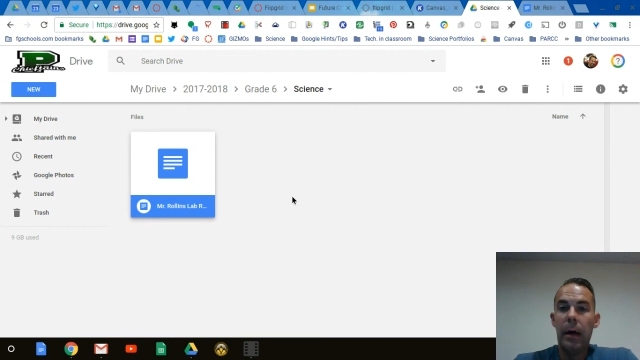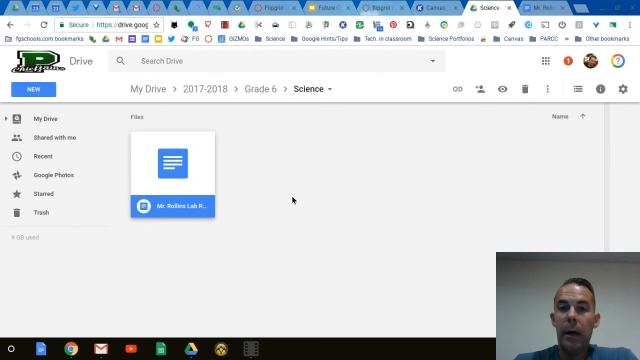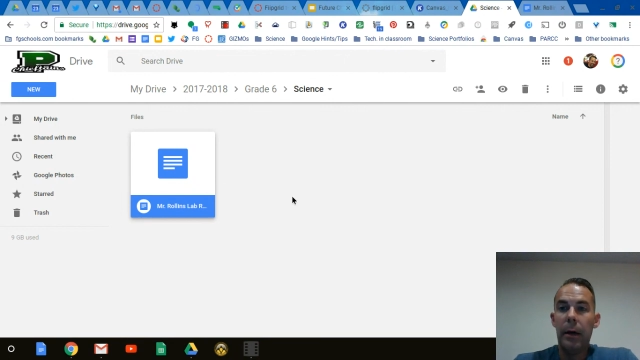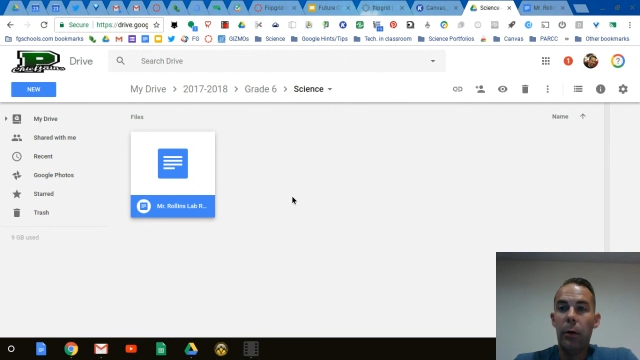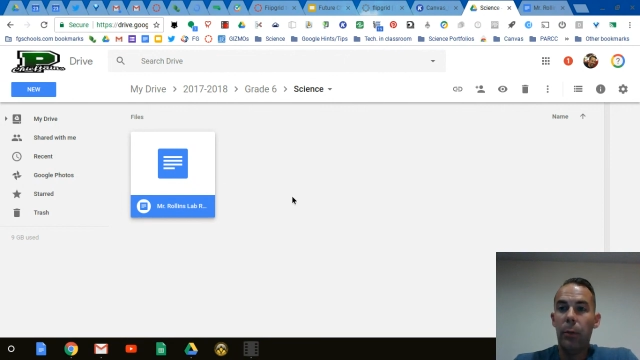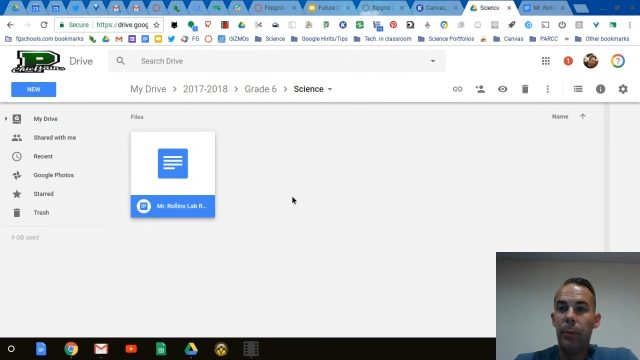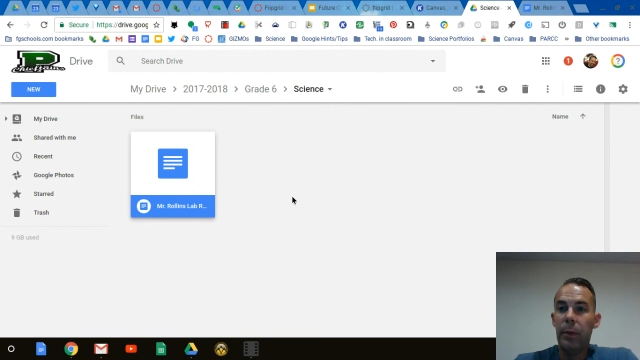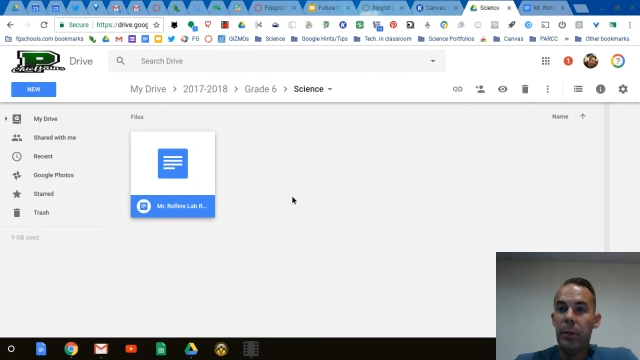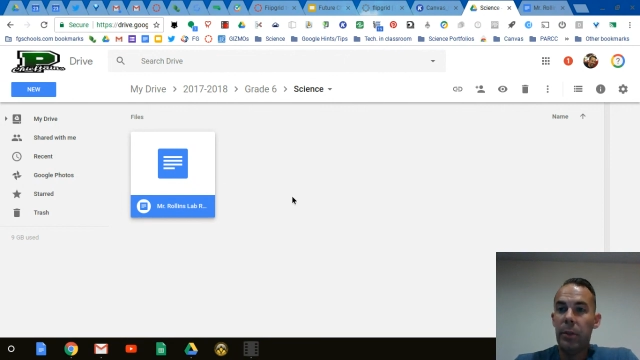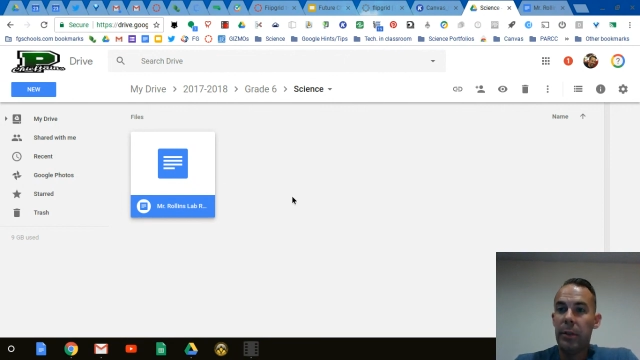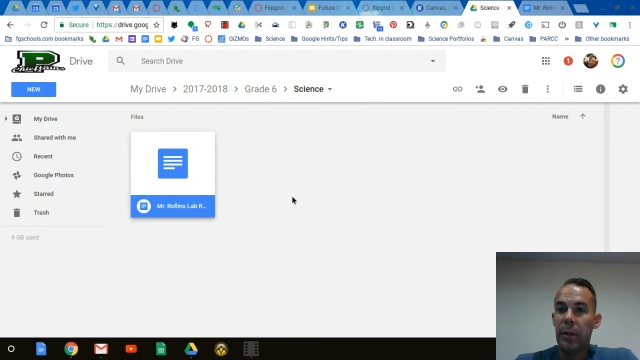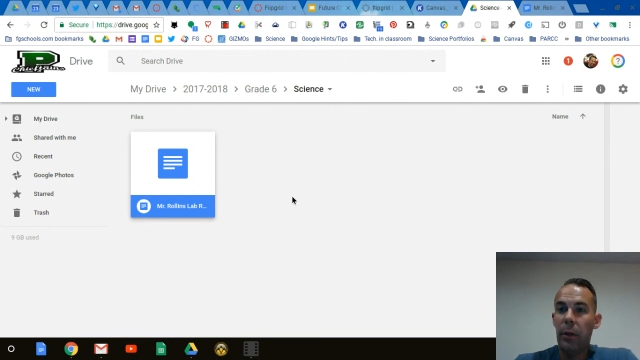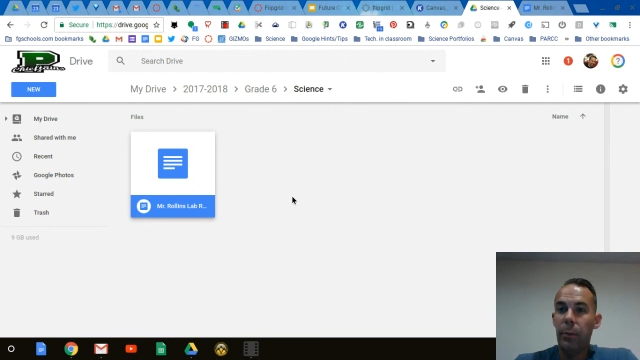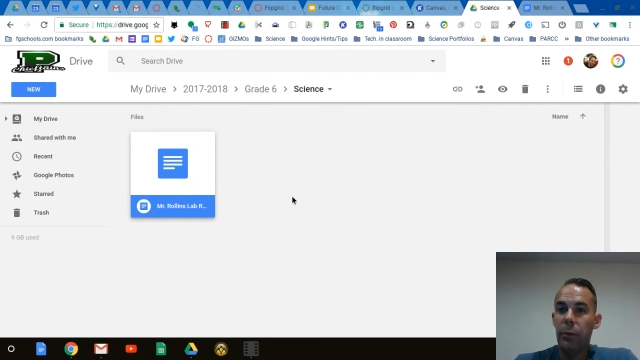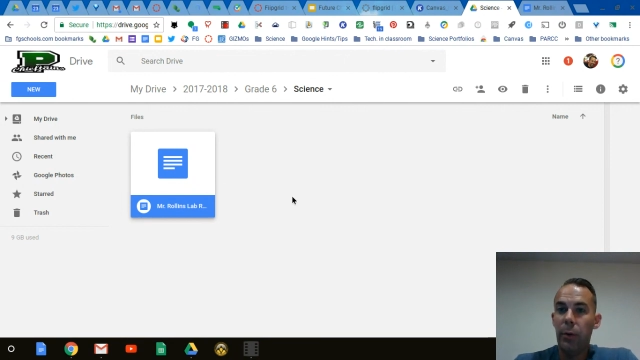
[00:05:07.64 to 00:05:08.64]
I hope this
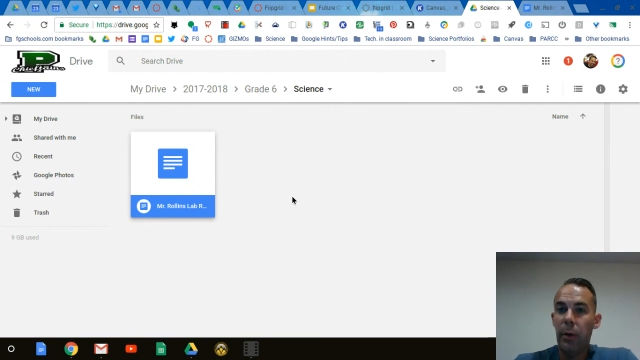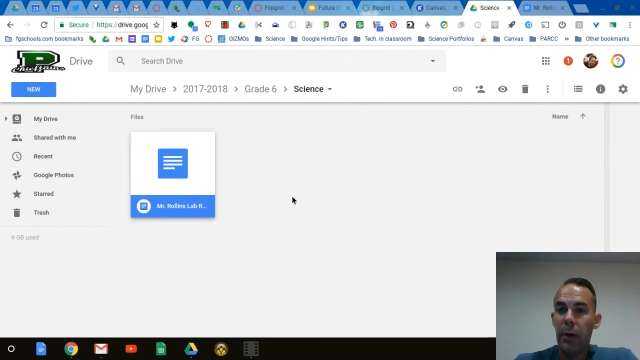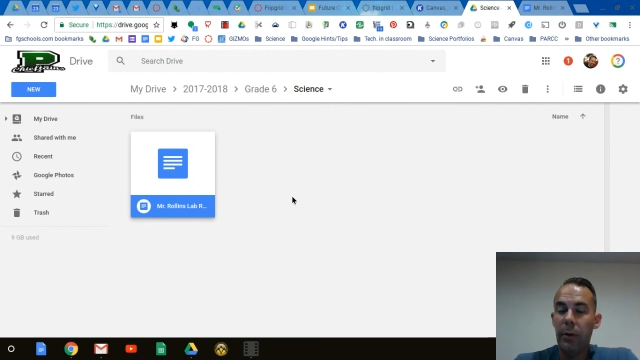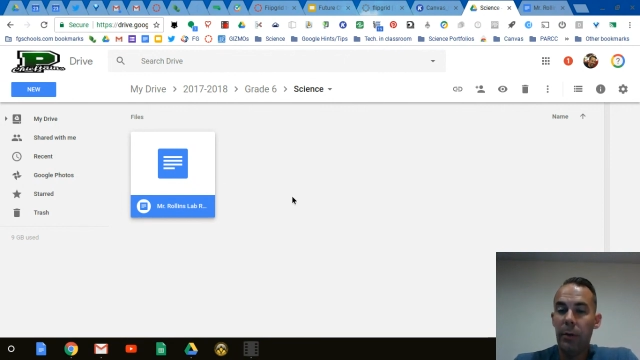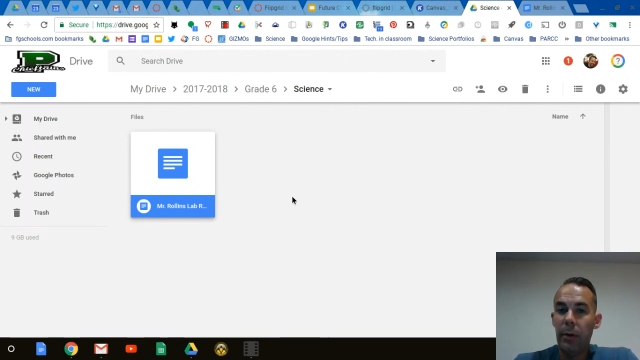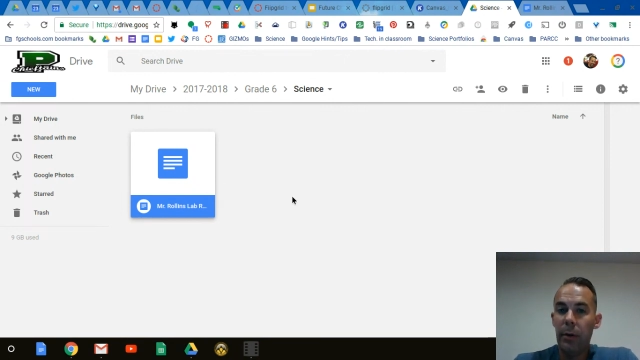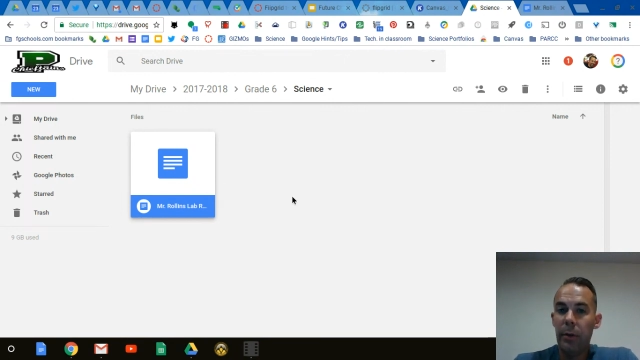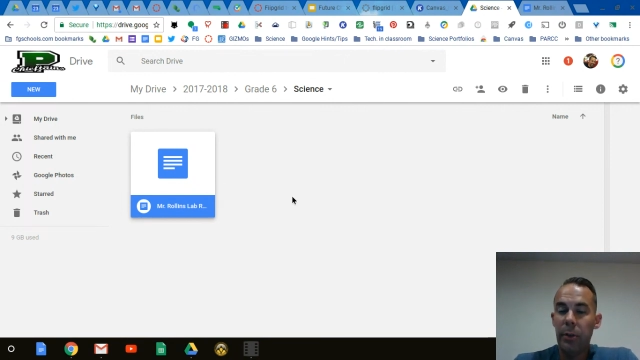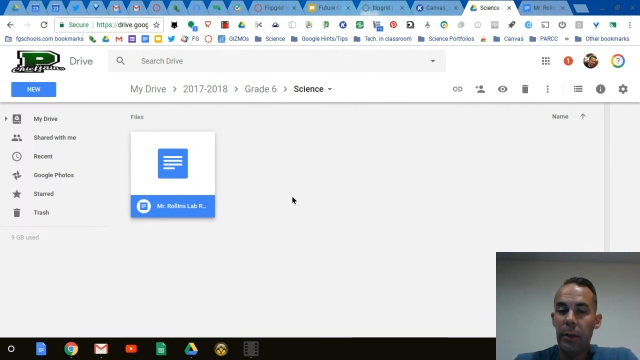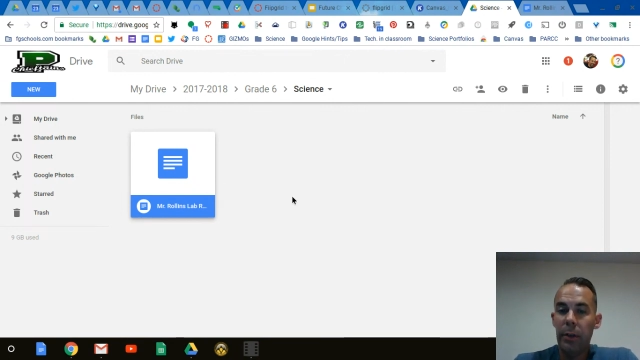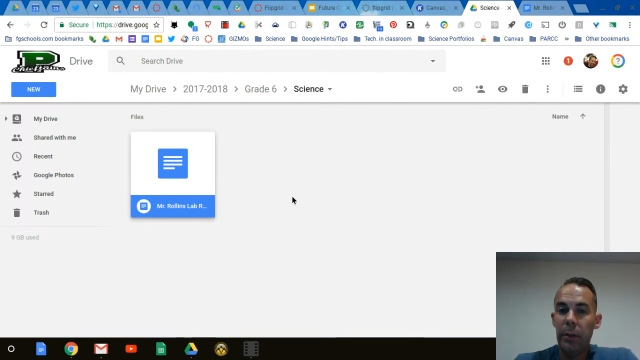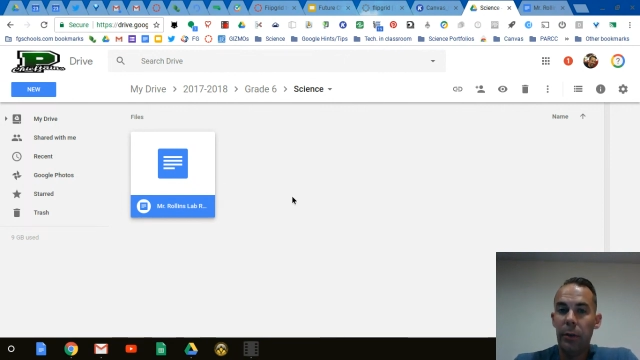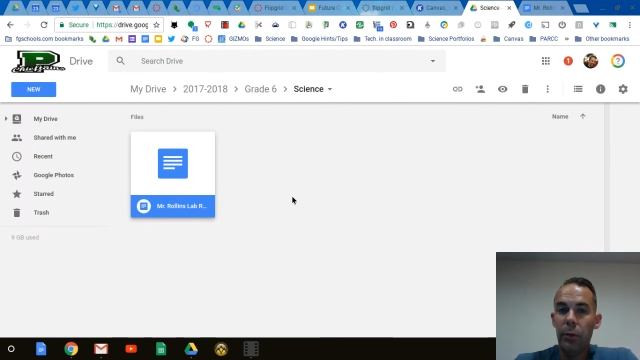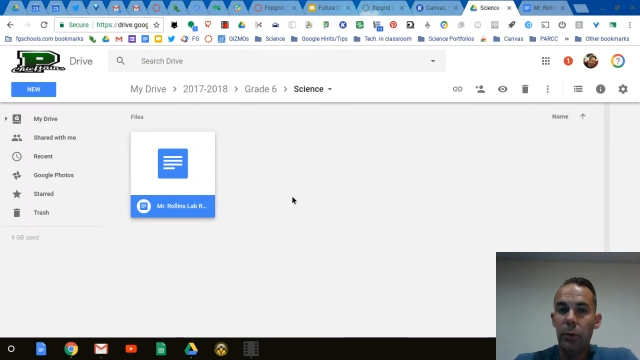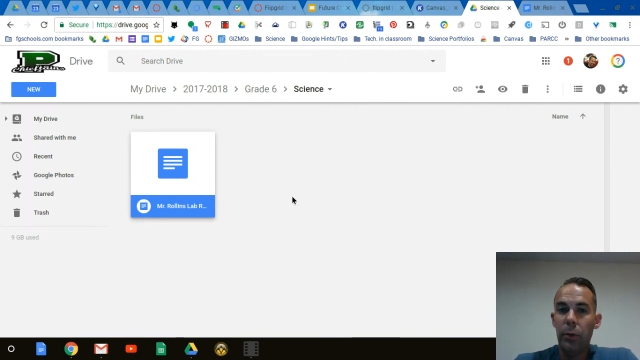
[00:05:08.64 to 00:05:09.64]
has helped you out
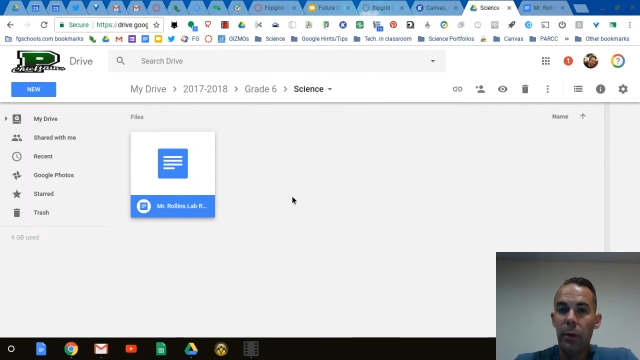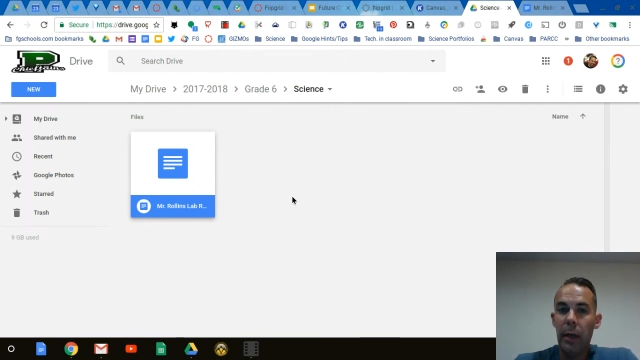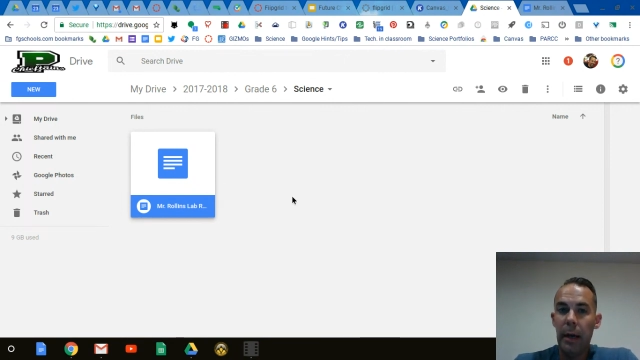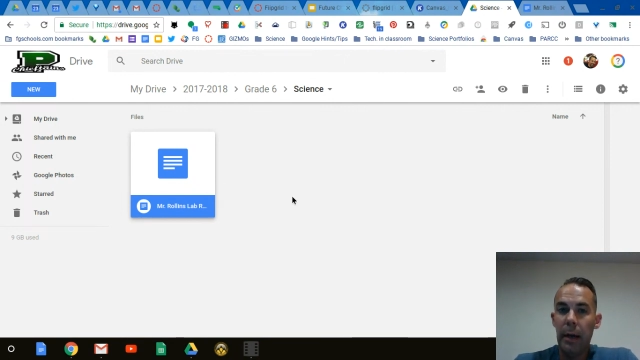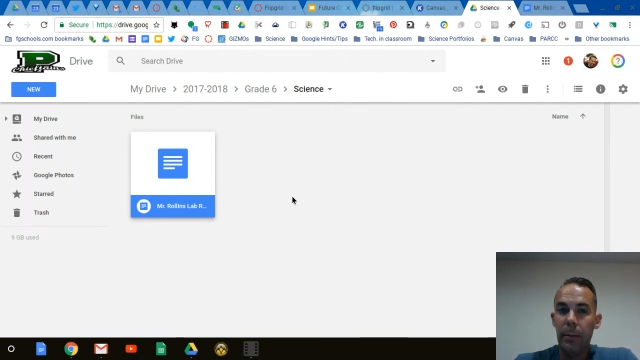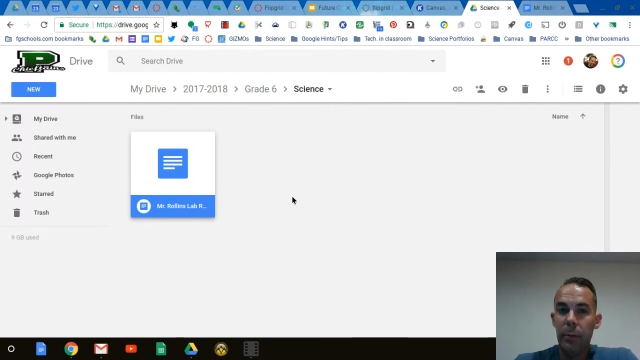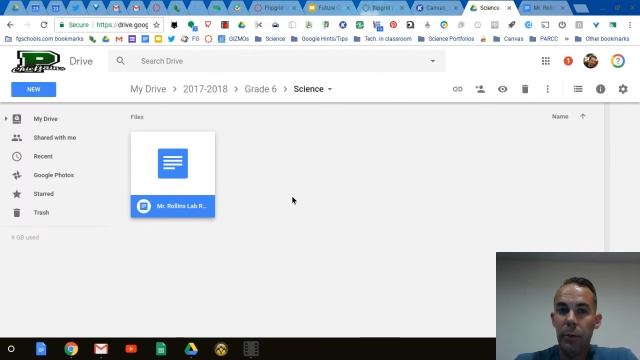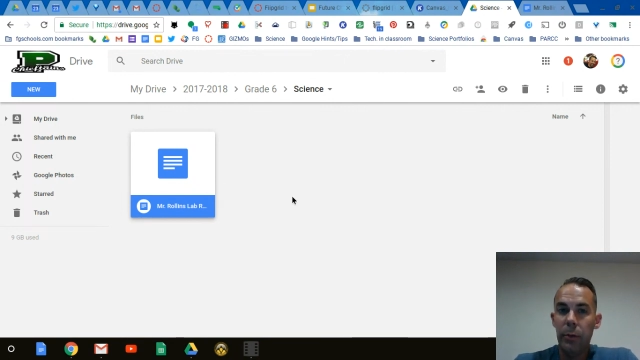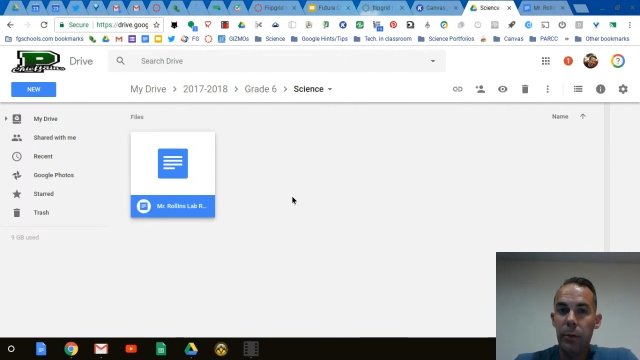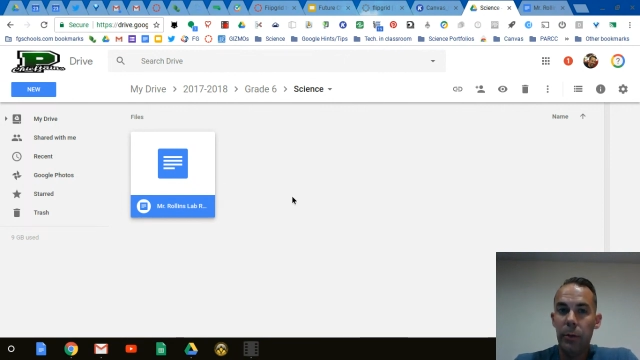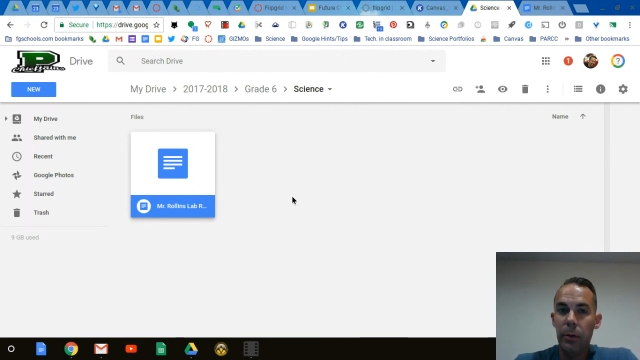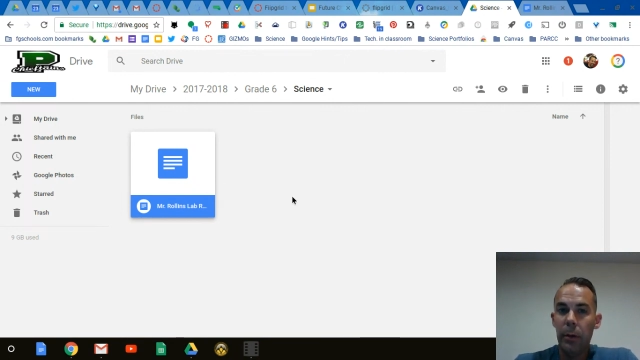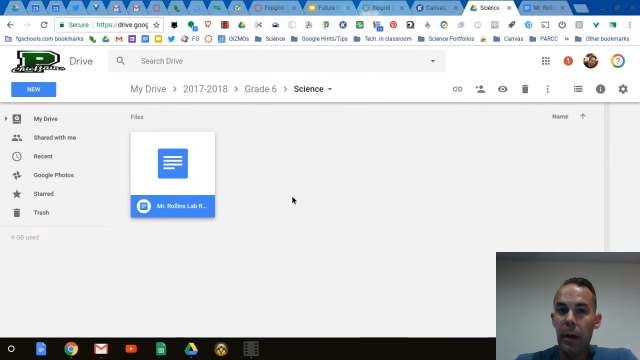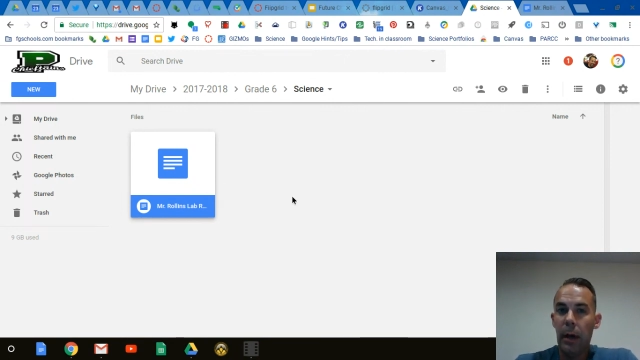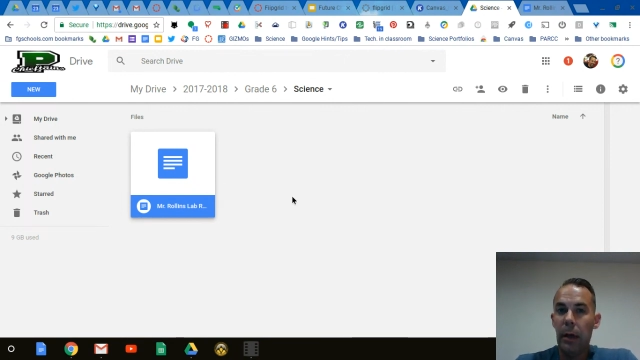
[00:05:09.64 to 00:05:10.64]
understanding Google Apps.